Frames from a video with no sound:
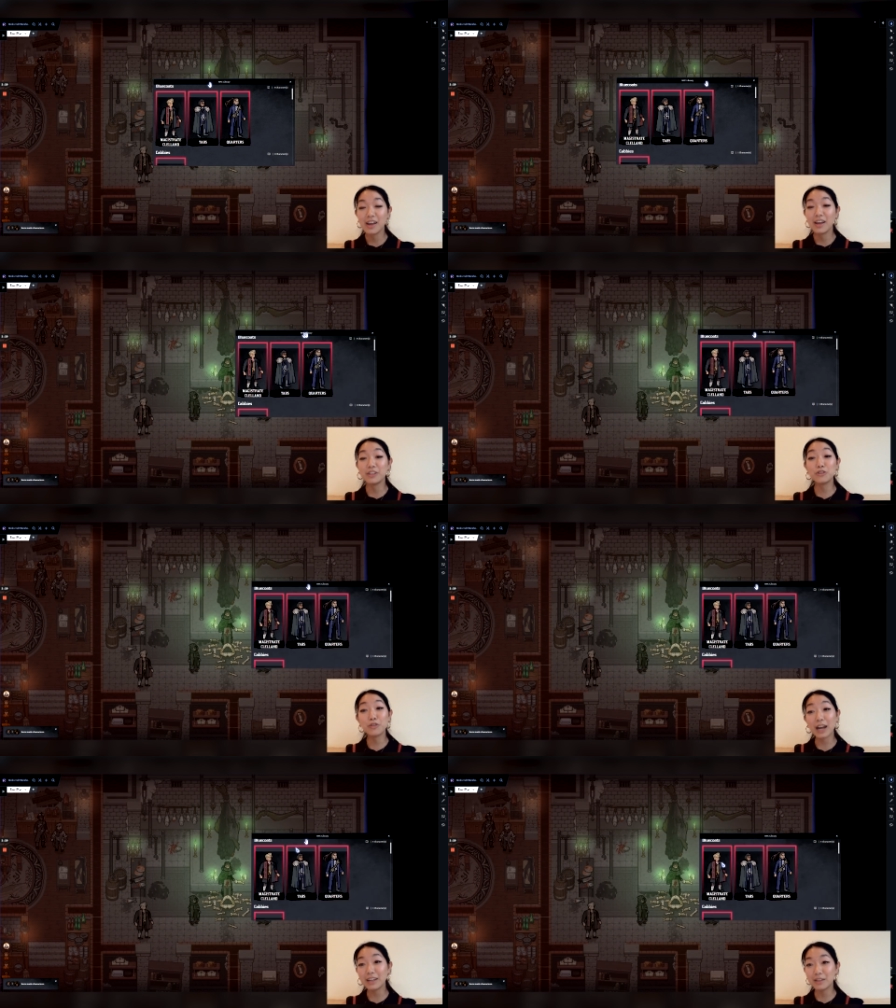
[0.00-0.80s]
And so
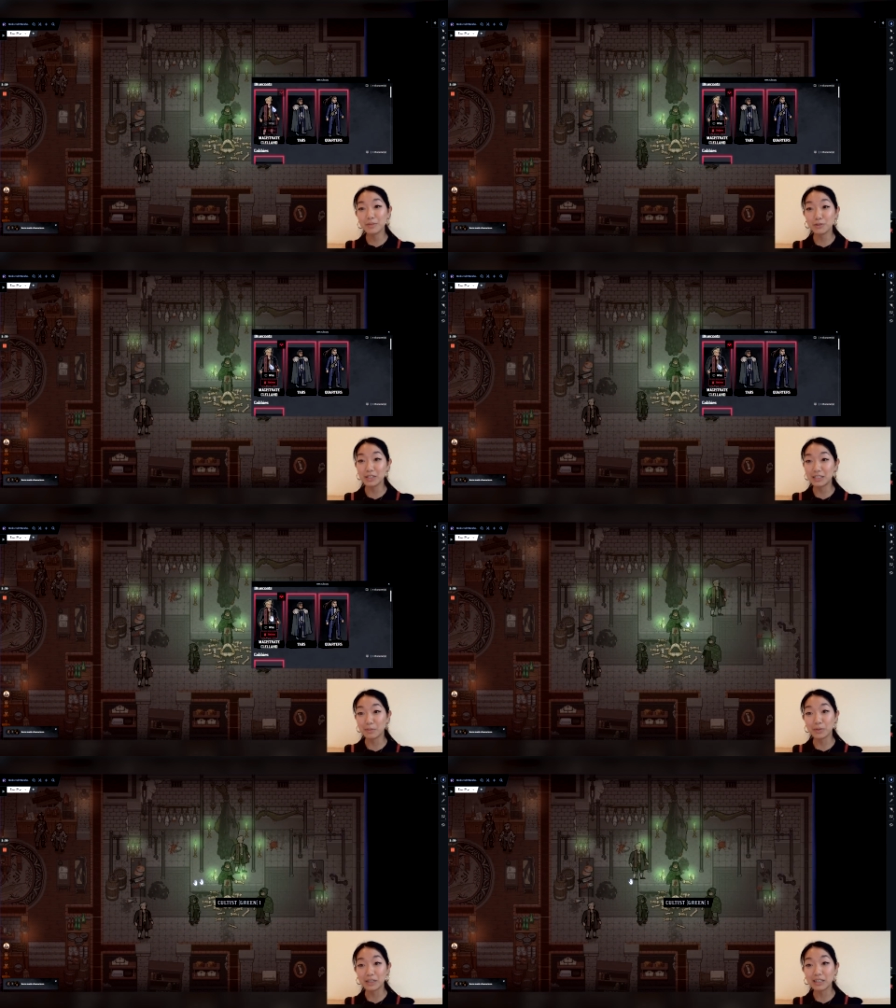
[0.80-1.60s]
tracking them is really
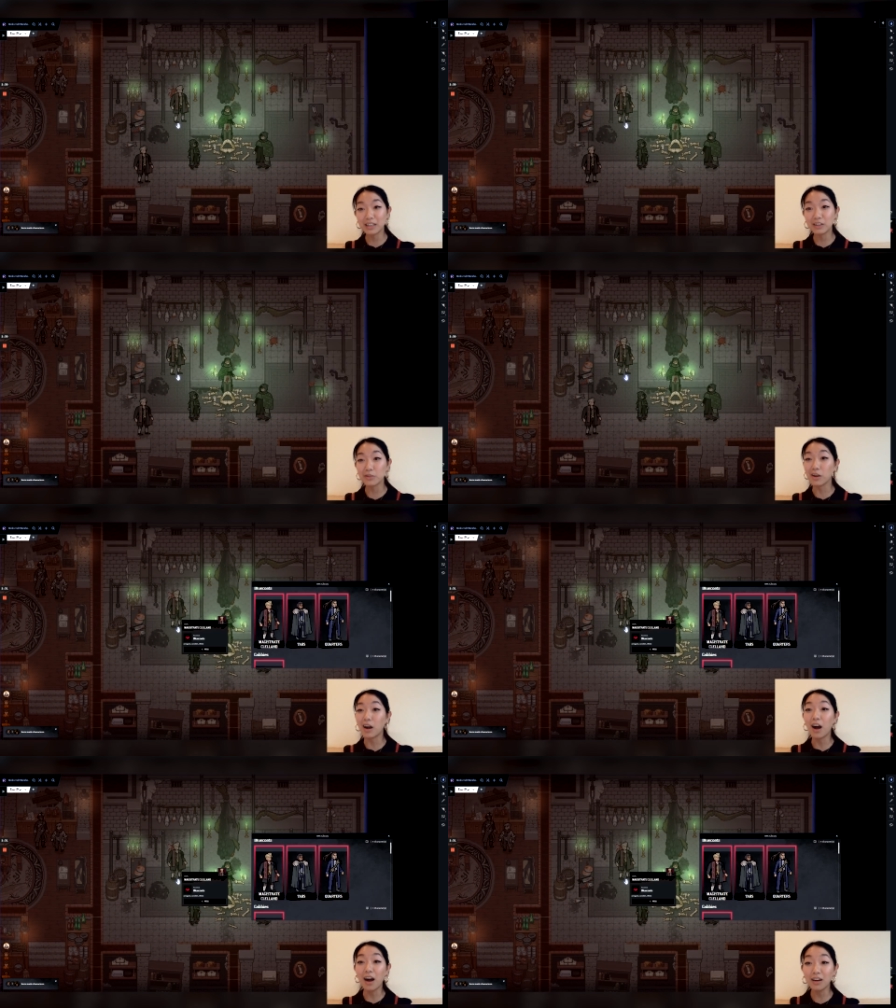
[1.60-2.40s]
simple and clean. You can
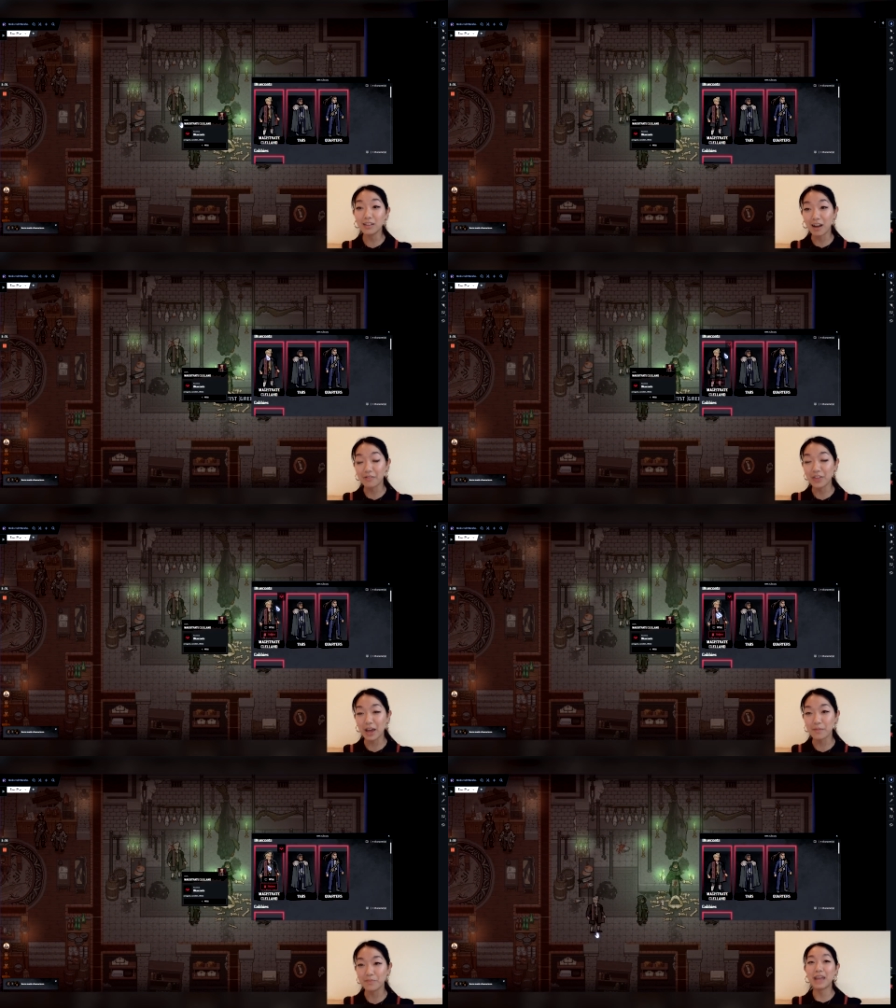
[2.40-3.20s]
call on
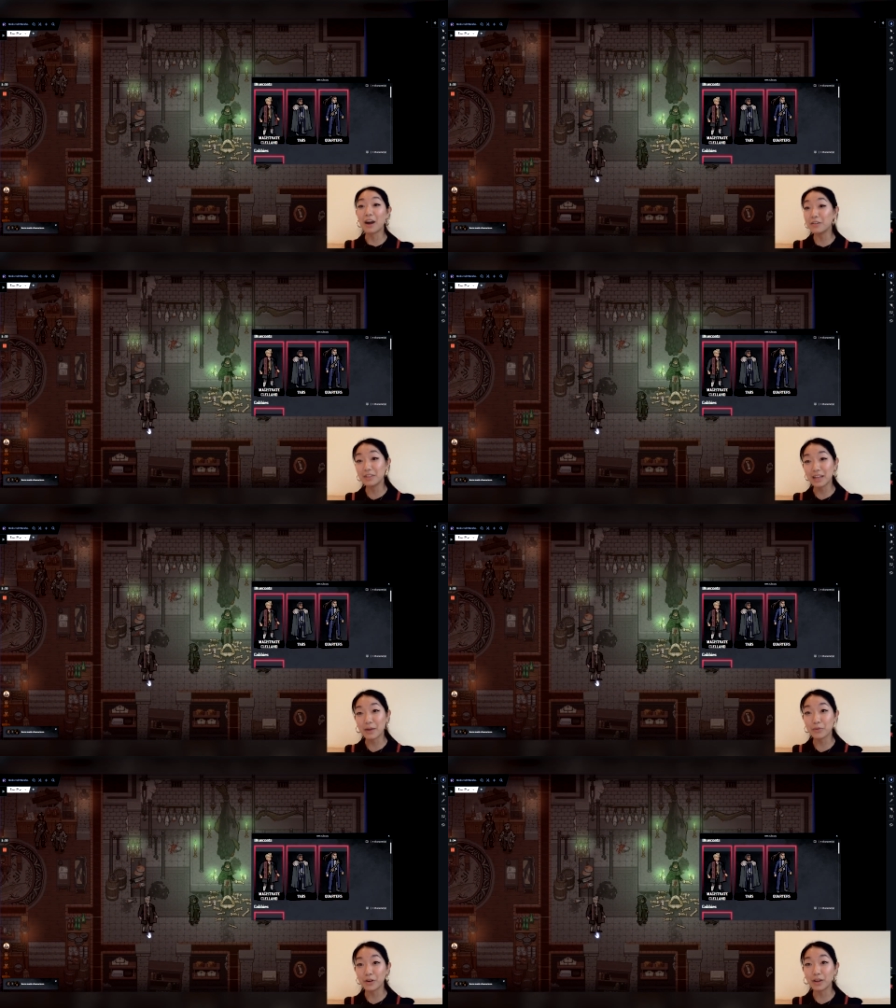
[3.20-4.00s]
them out of the
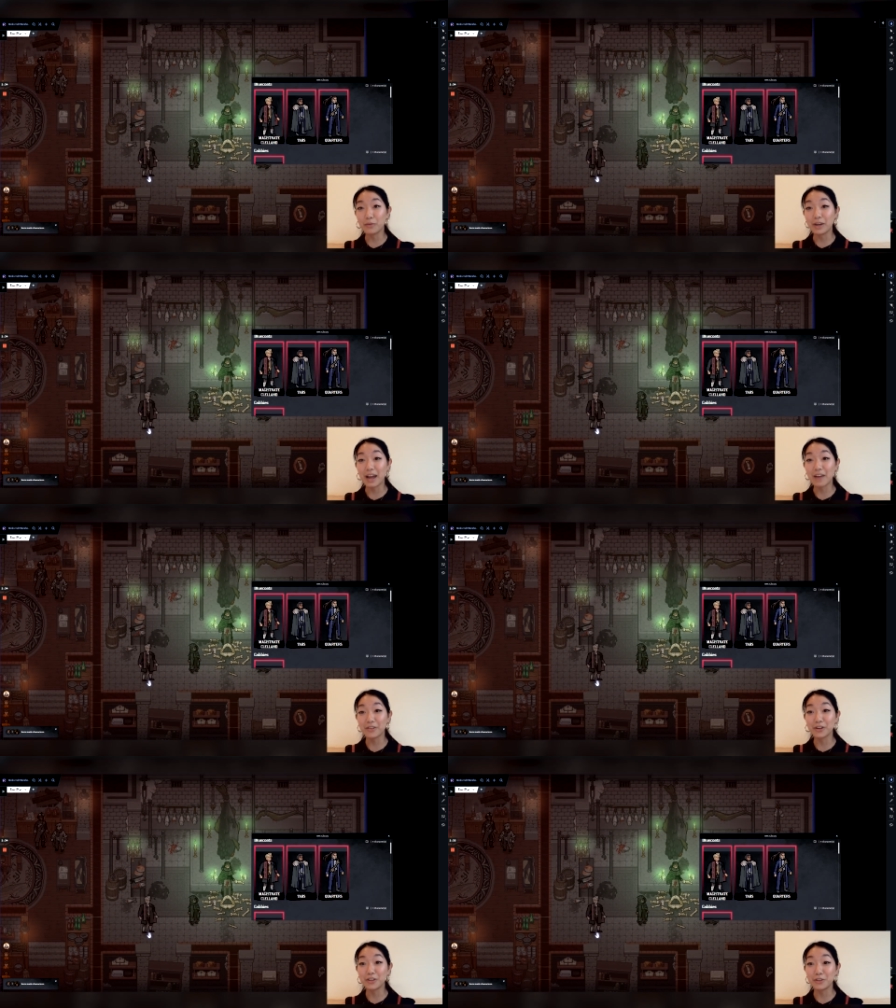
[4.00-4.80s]
library
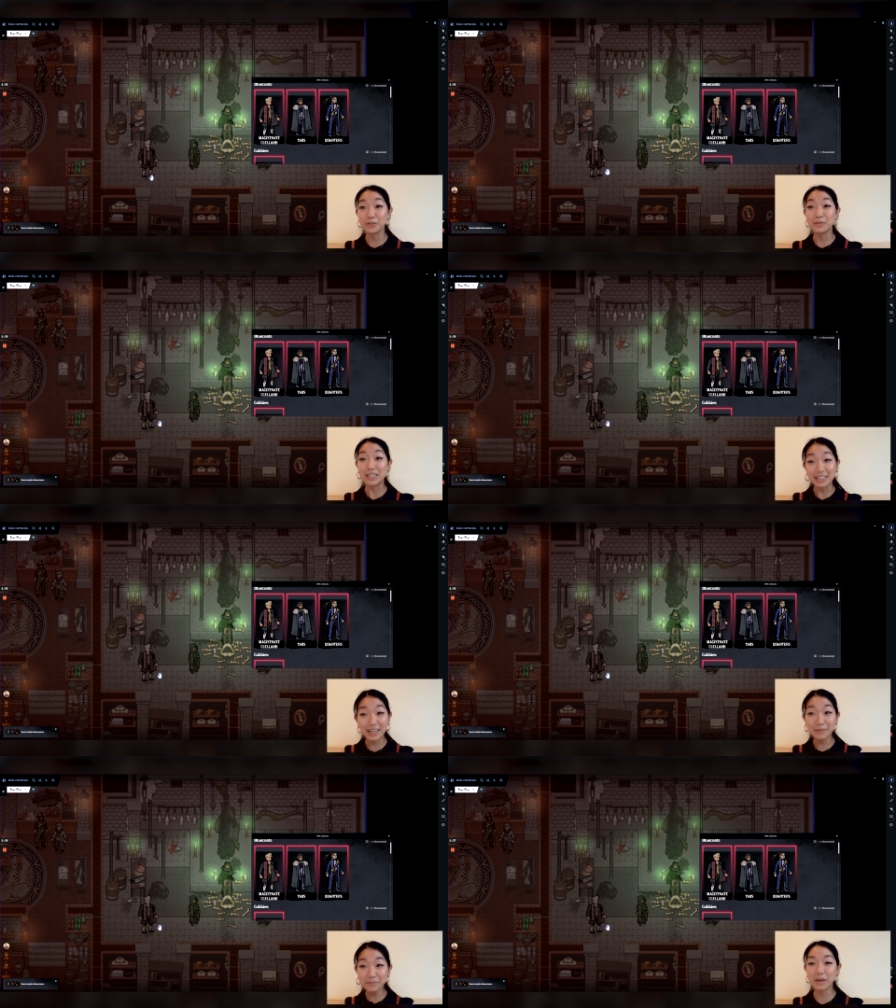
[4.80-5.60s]
whenever you need
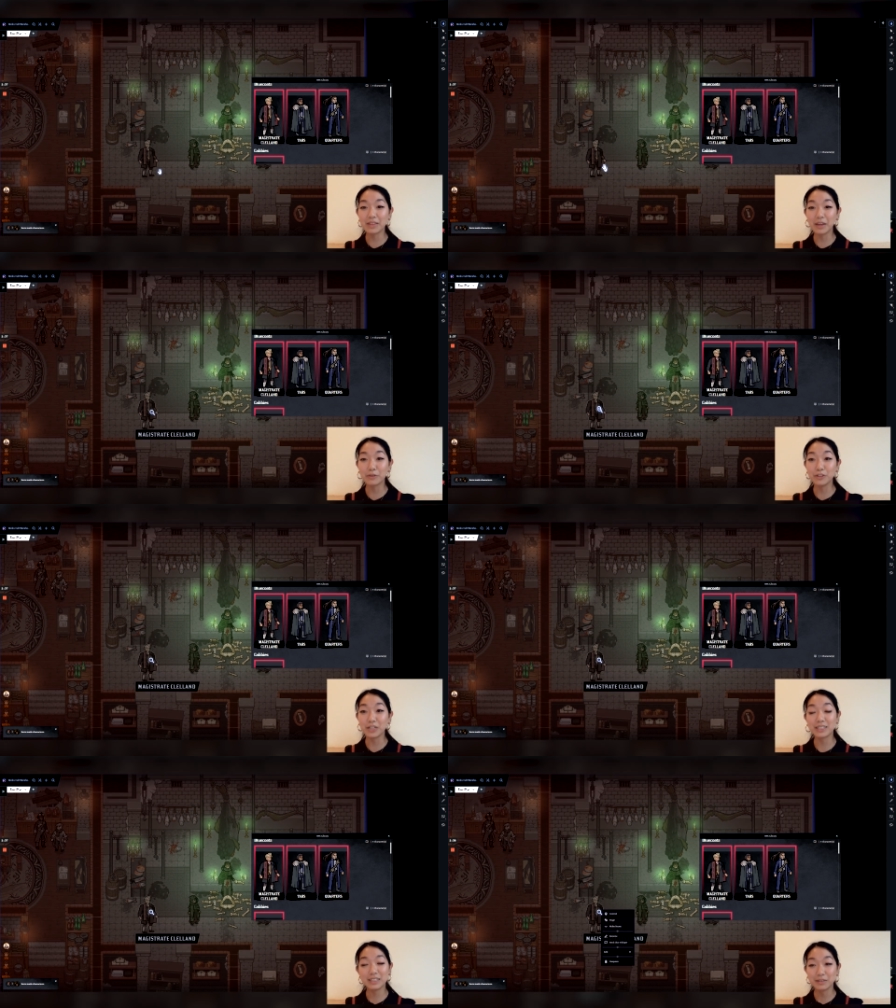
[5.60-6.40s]
them, and they will
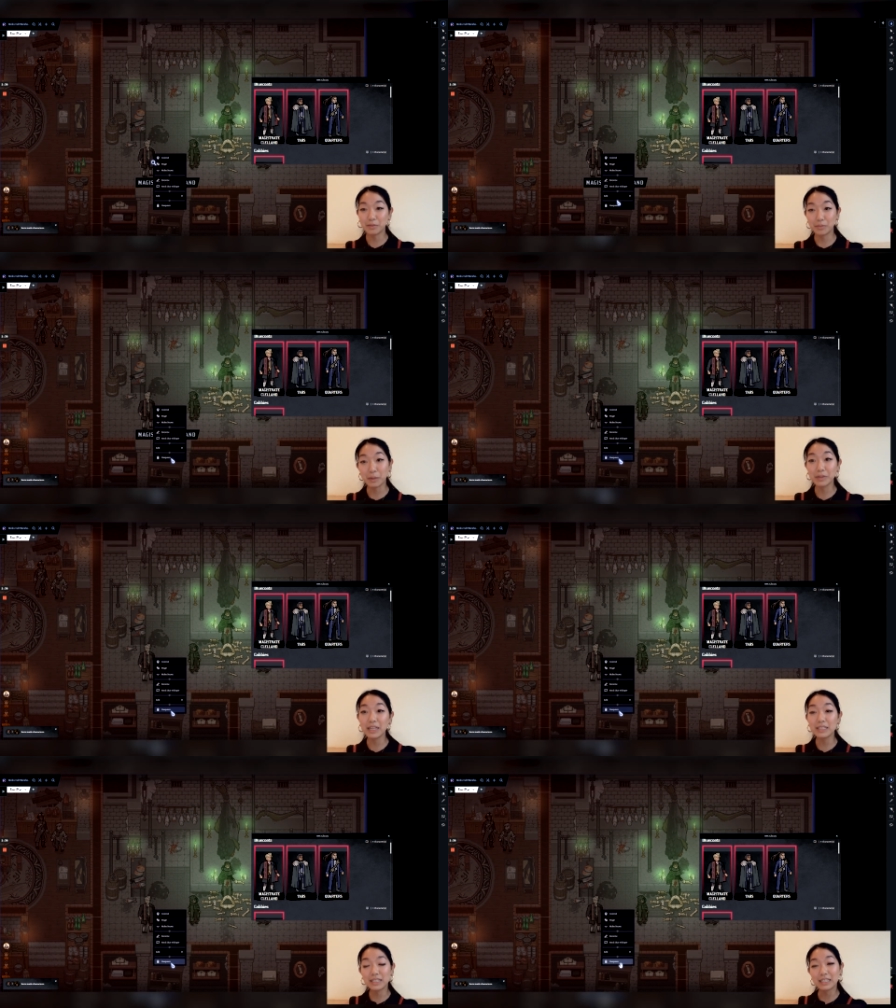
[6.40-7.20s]
just be
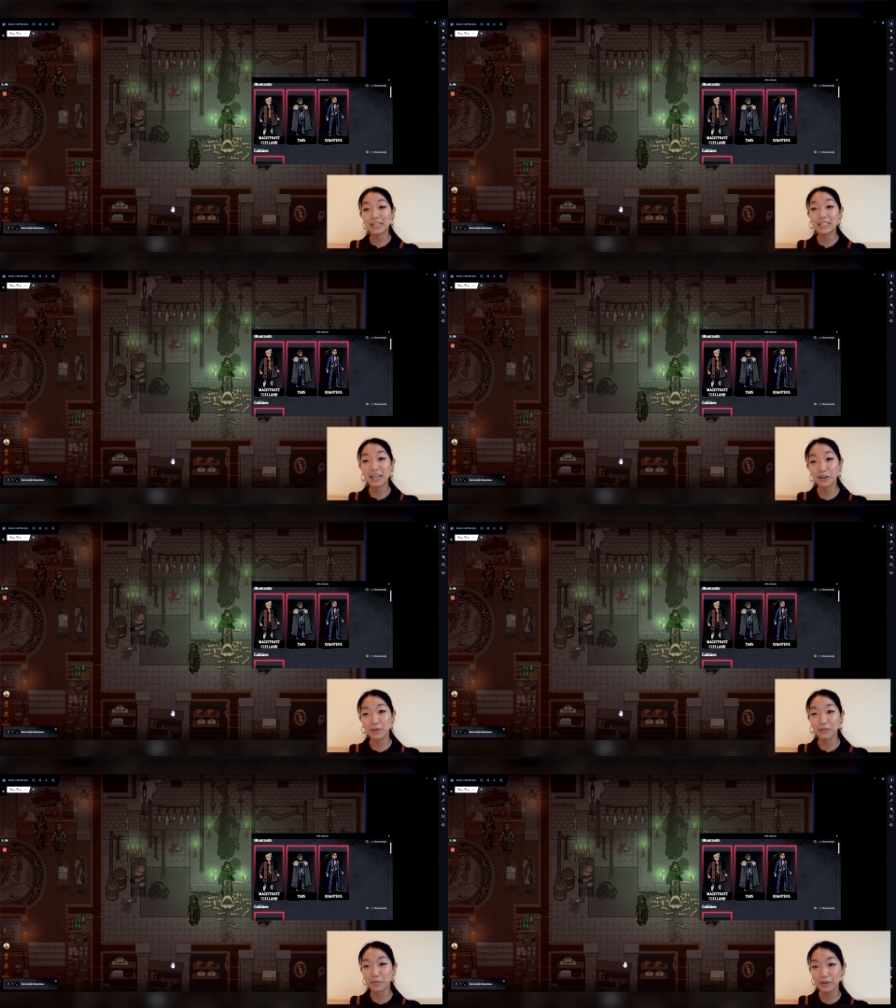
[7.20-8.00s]
placed and like taken
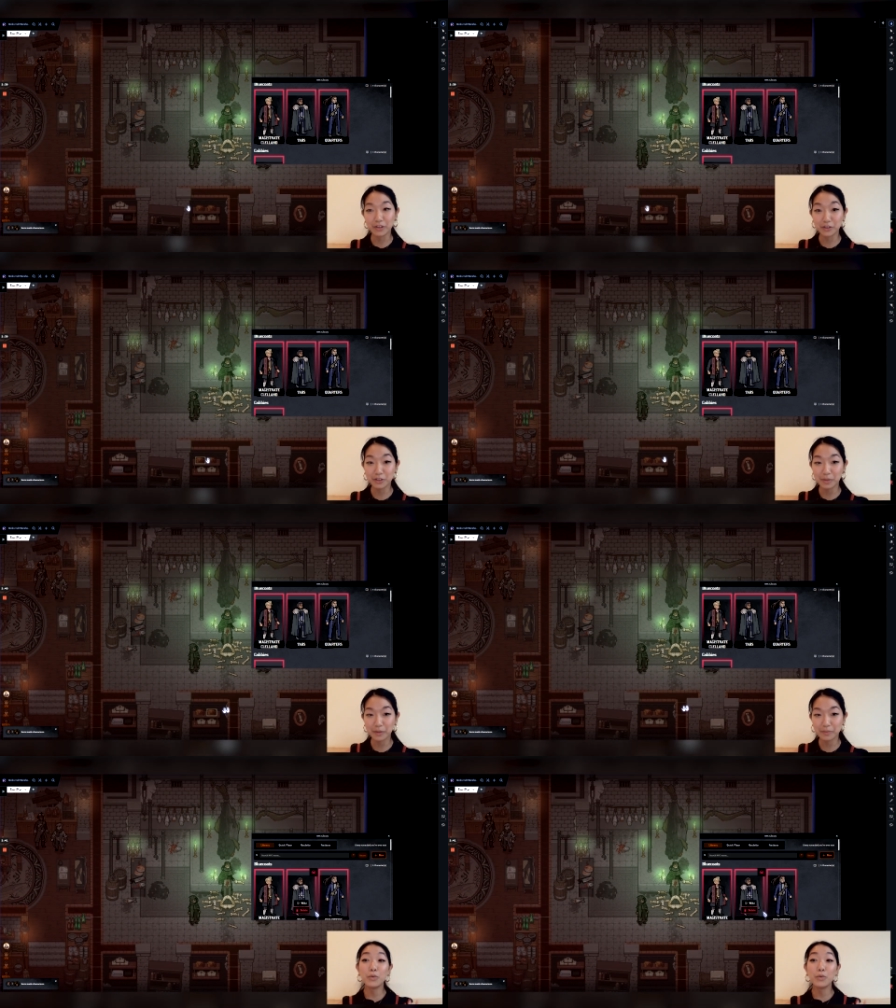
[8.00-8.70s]
away from wherever they used to be.